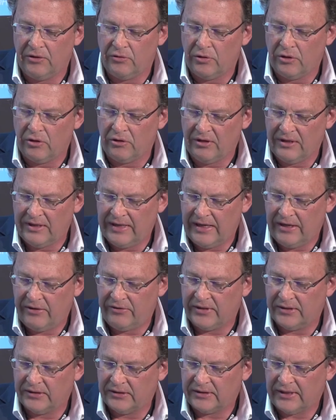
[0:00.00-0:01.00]
in rural
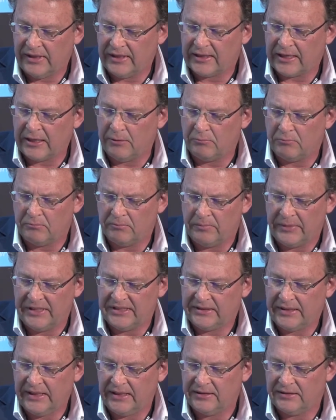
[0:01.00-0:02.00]
areas and can be
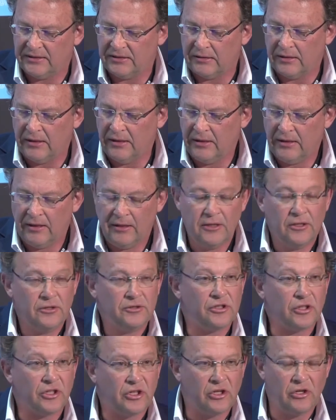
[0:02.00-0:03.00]
sent
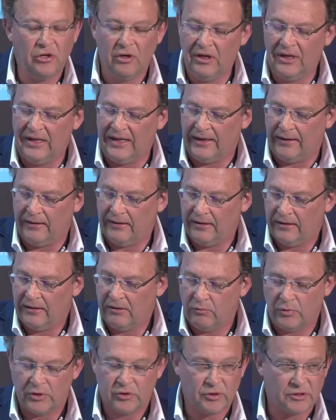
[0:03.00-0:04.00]
securely,
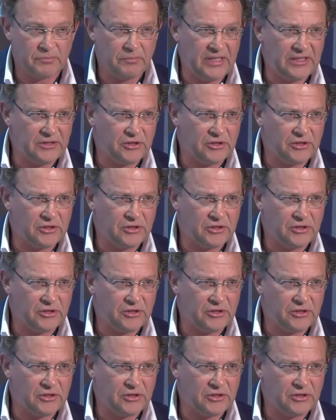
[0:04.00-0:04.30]
which was